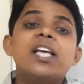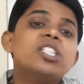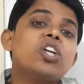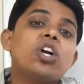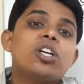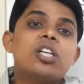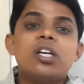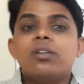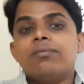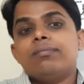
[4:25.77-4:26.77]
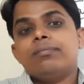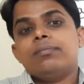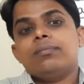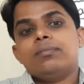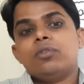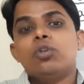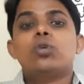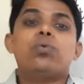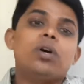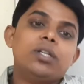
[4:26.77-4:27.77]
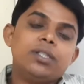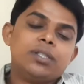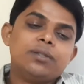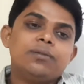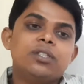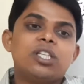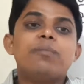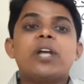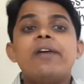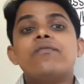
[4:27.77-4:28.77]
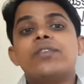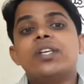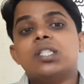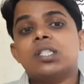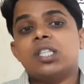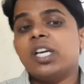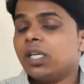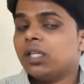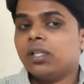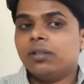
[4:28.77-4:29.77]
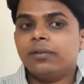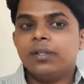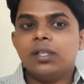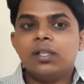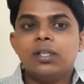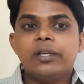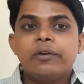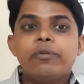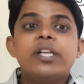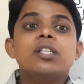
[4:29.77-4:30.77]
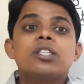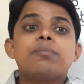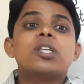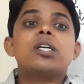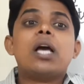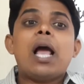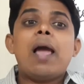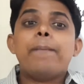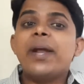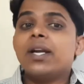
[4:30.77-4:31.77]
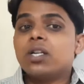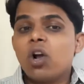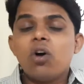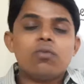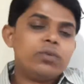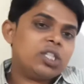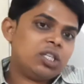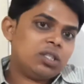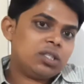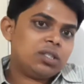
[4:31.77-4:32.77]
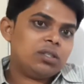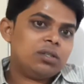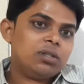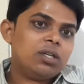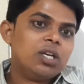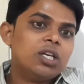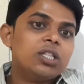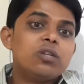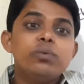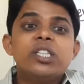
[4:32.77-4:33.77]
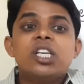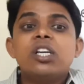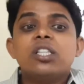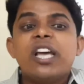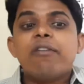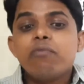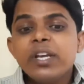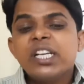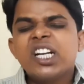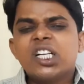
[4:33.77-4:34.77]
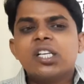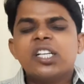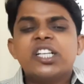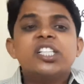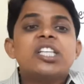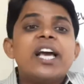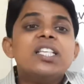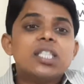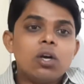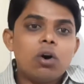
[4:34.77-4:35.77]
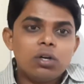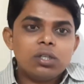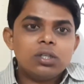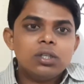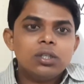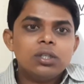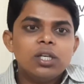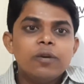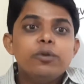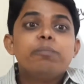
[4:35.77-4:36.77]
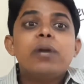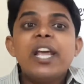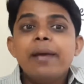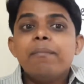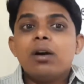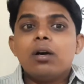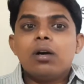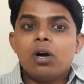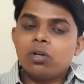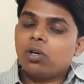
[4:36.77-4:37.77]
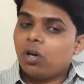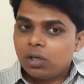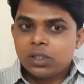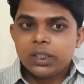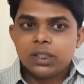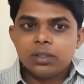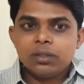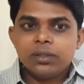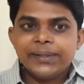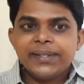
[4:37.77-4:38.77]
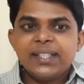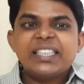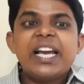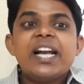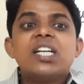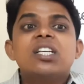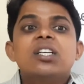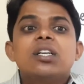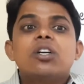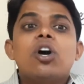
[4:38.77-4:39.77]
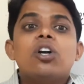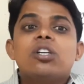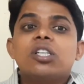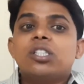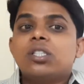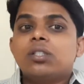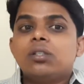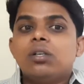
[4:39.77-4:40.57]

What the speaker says: not done good for us. Sometimes we think when something happened wrong with us, then we think that we could criticize God. We blame on God that God does